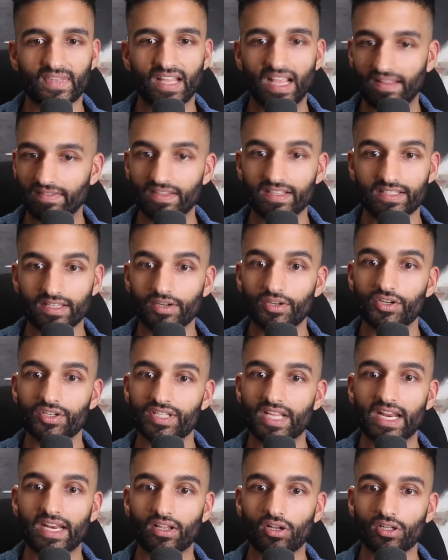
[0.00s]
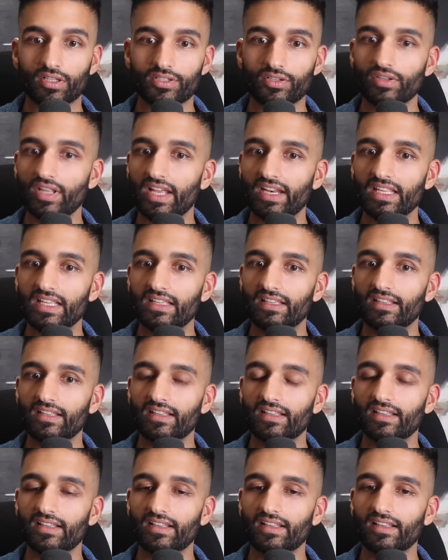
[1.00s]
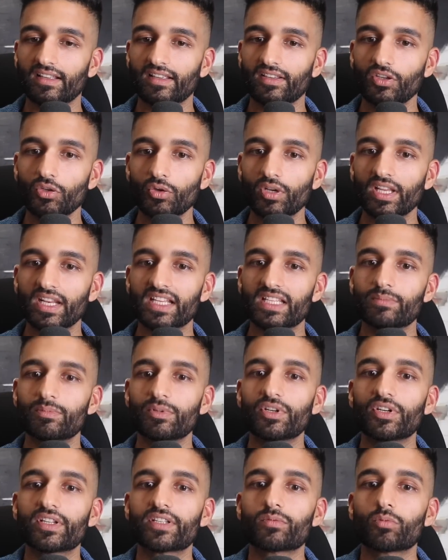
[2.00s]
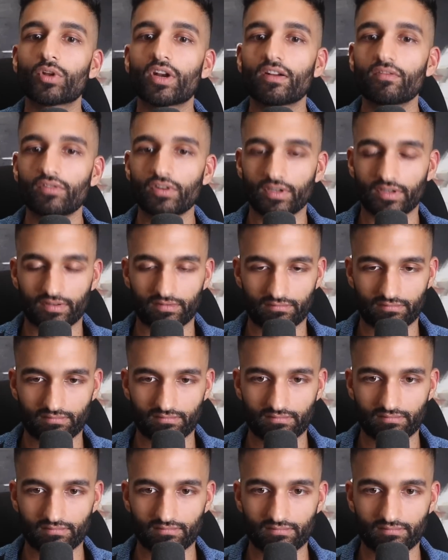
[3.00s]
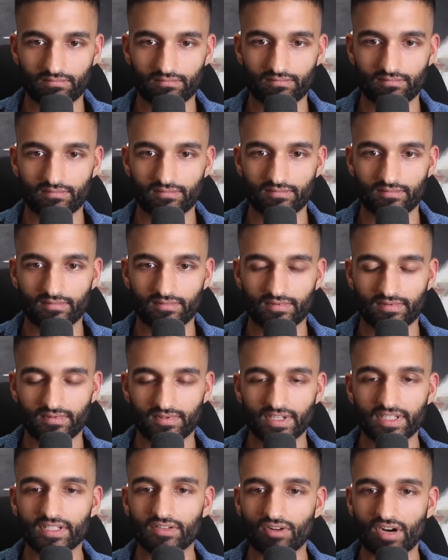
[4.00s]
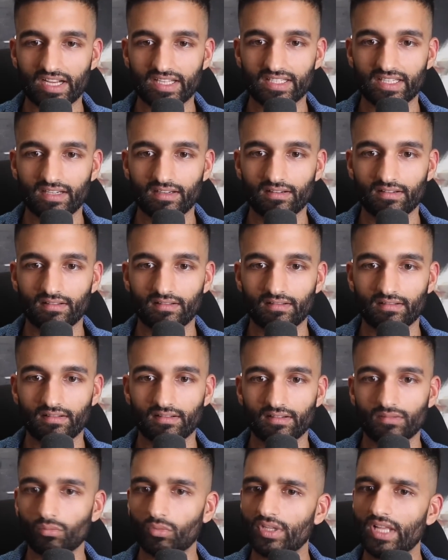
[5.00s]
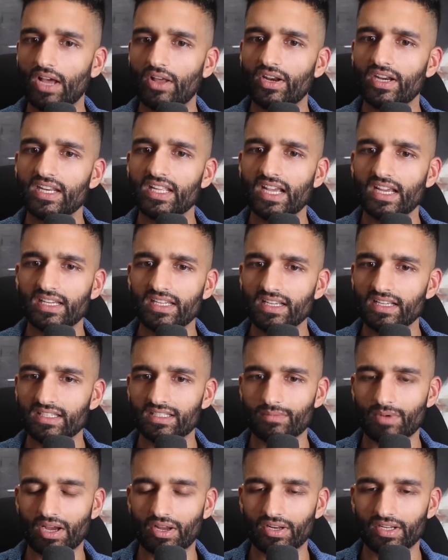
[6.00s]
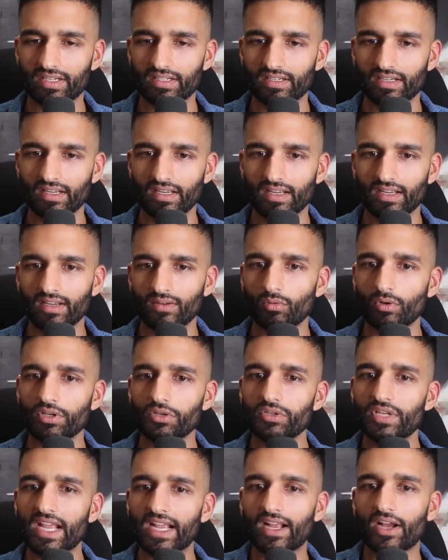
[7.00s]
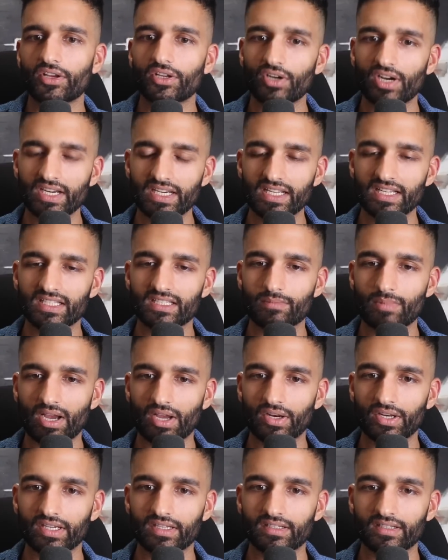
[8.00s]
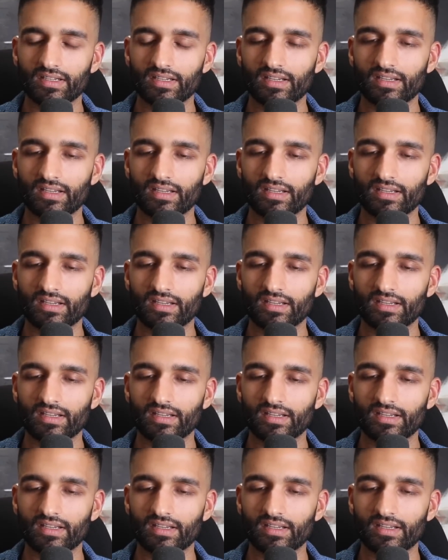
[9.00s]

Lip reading: And this understanding also that you can experience whatever is arising without any ideas about it. When you take out your ideas about it,